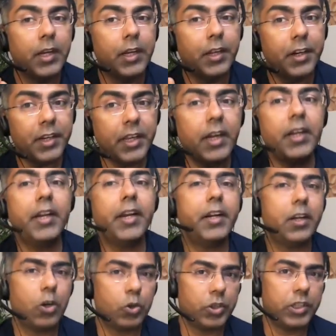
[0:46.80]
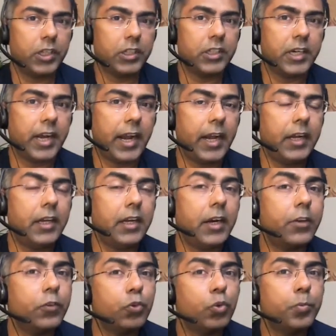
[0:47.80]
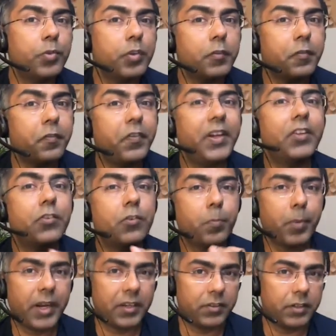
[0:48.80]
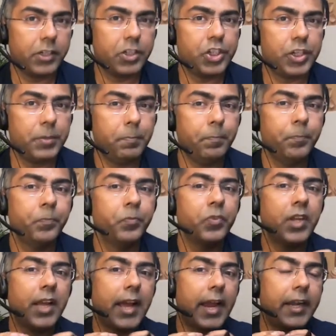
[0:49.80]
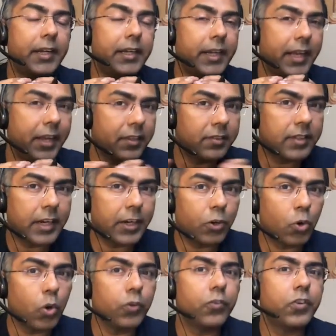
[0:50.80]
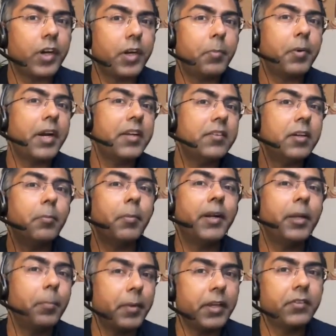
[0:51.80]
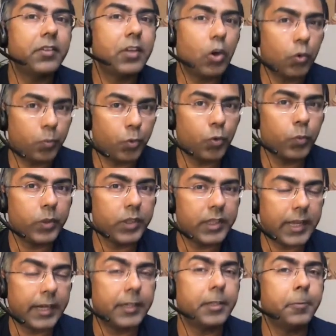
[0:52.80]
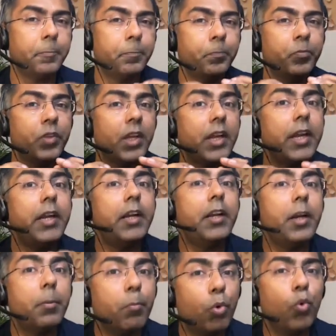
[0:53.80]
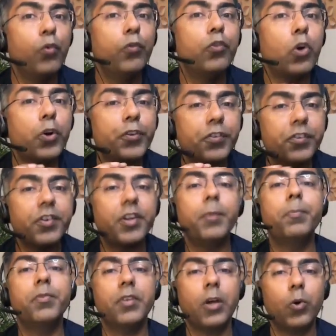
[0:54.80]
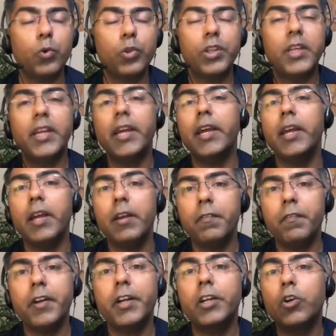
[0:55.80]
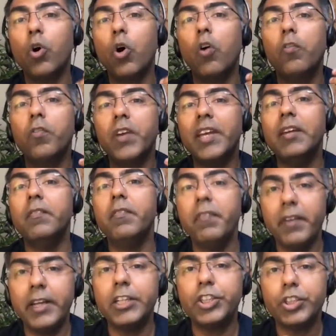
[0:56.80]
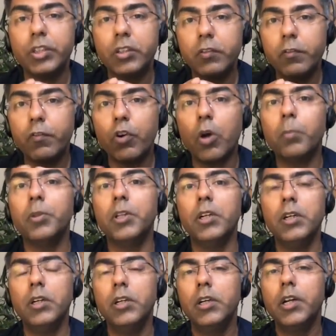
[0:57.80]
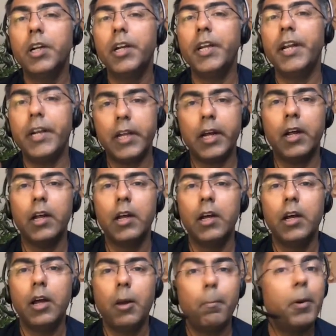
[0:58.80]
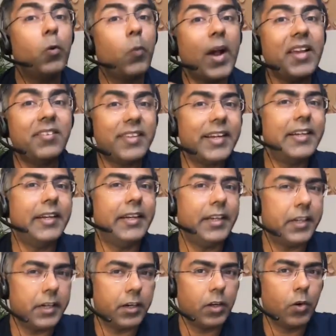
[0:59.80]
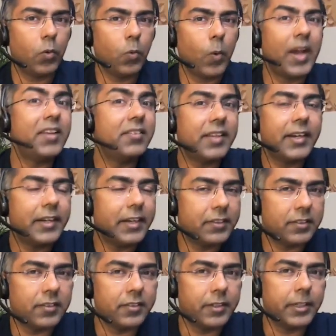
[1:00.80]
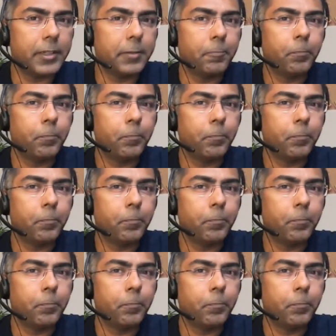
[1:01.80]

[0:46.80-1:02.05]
Real data, on the other hand, assumes a fixed price regime and takes that constant price and multiplies the output with that. It removes or strips out the effect of inflation from the data. But why is that needed? Why is that necessary?